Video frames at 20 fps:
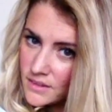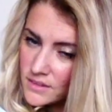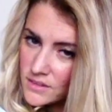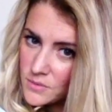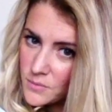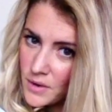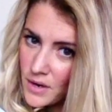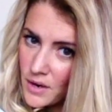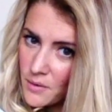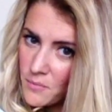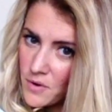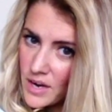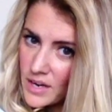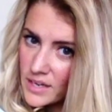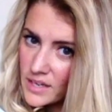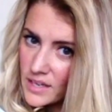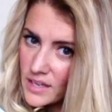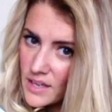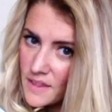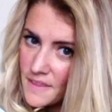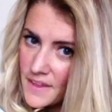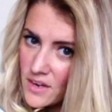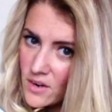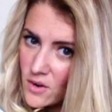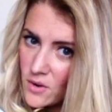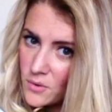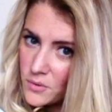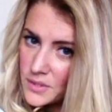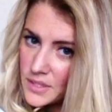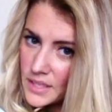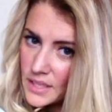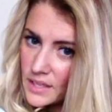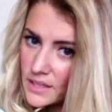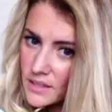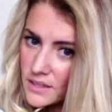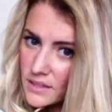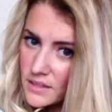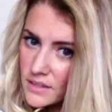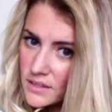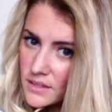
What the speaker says: to where I want it, and then holding it.